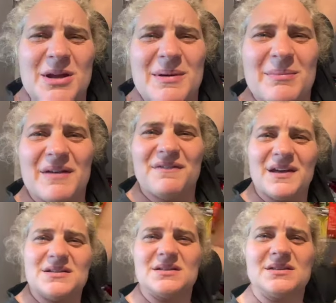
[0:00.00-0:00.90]
about my
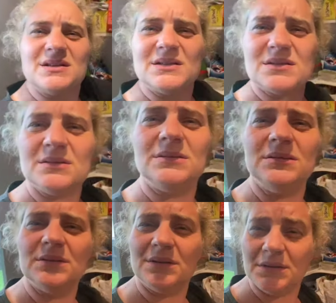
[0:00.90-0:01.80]
face that says,
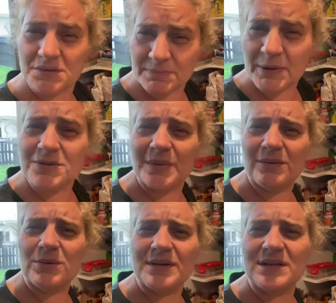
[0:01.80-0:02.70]
you spoke to our
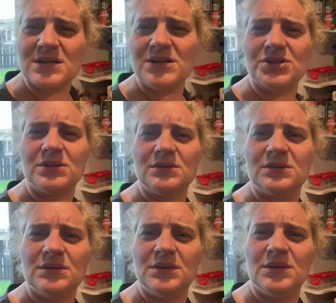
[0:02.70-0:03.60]
organisation.
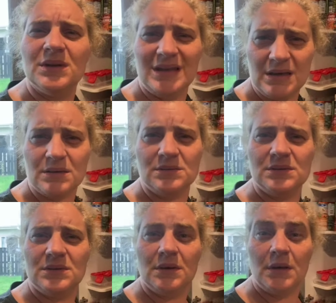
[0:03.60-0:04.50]
Here,
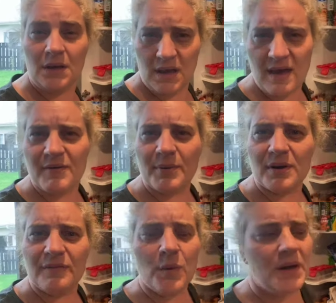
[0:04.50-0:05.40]
have a bottle
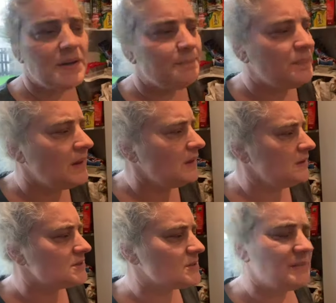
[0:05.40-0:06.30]
of wine.
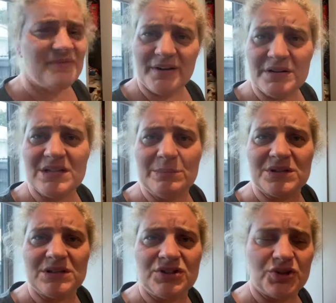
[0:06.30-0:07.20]
So I'm very
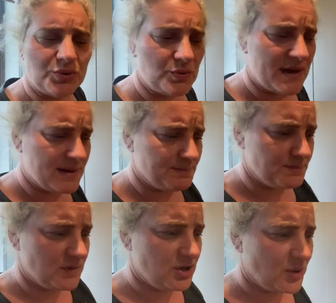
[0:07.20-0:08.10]
tempted to
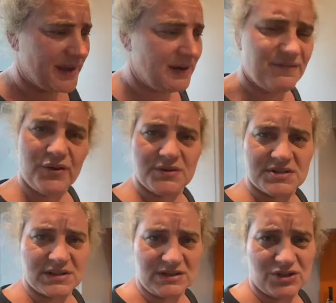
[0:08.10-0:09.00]
go headfirst
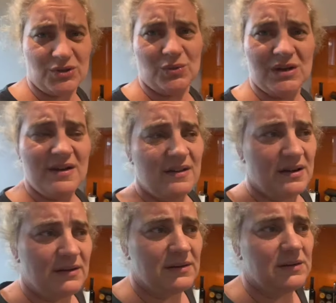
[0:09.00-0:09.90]
into
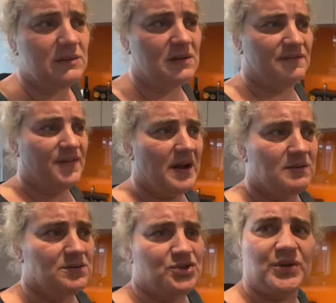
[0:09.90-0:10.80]

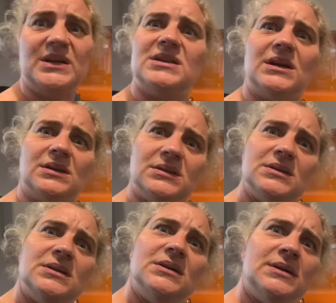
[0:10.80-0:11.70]
viral trending
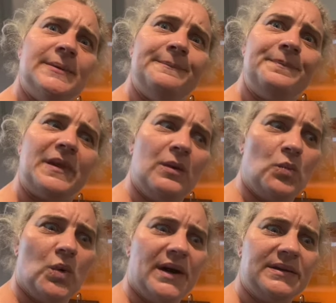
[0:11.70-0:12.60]

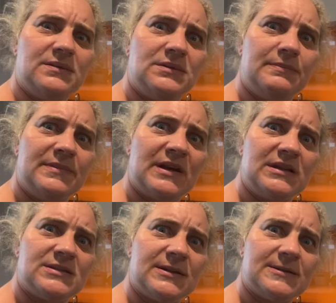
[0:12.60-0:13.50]
wine
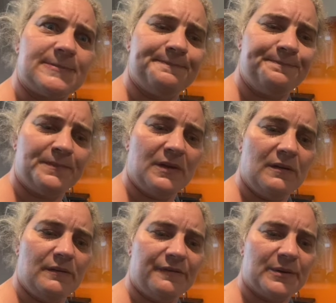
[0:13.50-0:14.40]
tastings
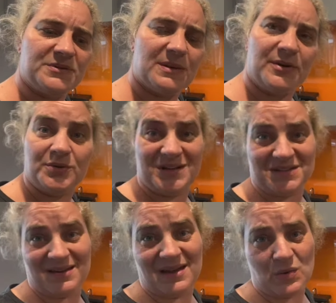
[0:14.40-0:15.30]
from someone who doesn't
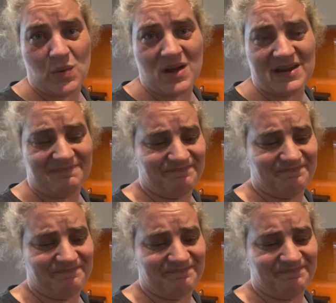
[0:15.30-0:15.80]
like wine.